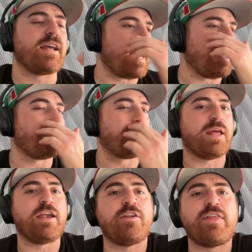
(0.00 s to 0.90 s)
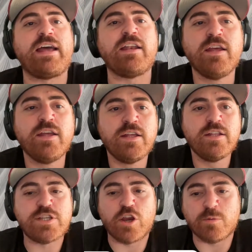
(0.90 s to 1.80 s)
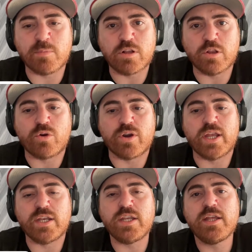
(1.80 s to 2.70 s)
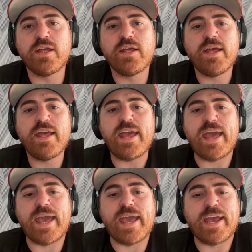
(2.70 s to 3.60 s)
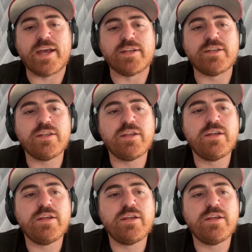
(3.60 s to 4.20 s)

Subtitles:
kind of player that Terry McLaurin and